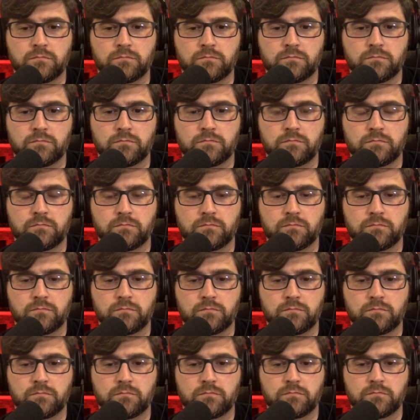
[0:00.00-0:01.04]

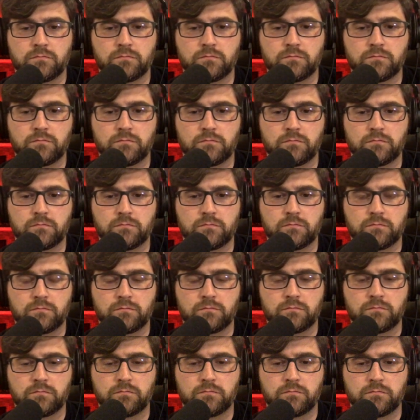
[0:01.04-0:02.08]

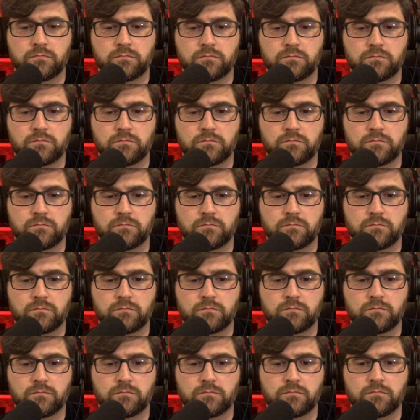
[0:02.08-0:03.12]

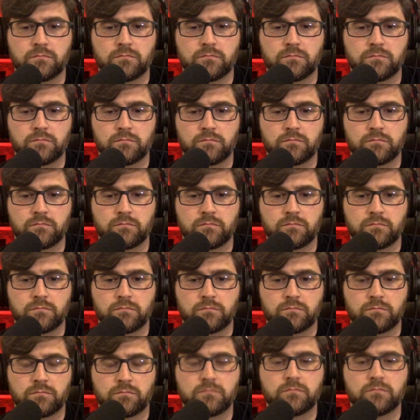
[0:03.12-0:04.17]

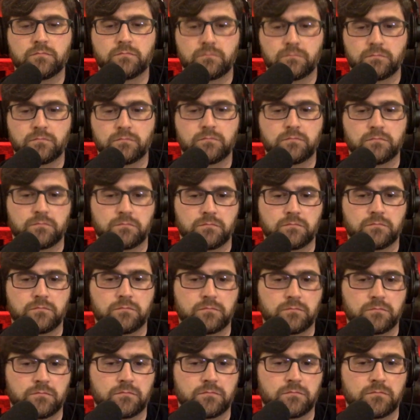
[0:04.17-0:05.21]

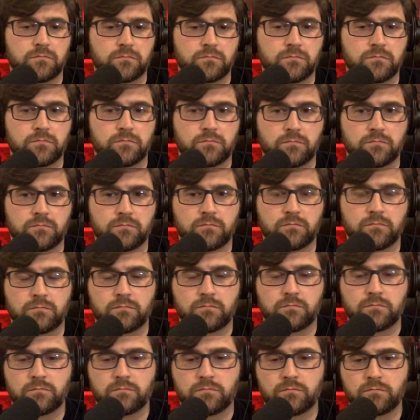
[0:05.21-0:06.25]

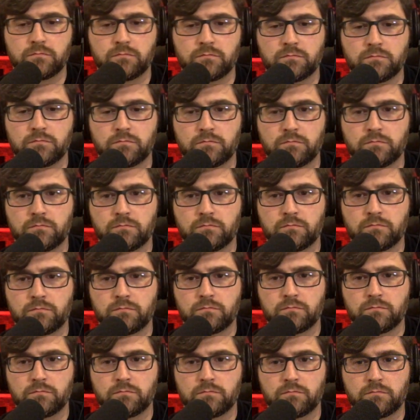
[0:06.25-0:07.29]

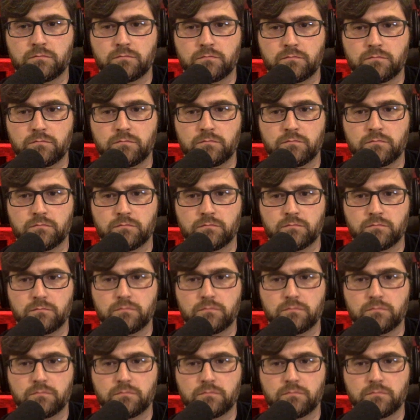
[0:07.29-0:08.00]
This person isn't speaking.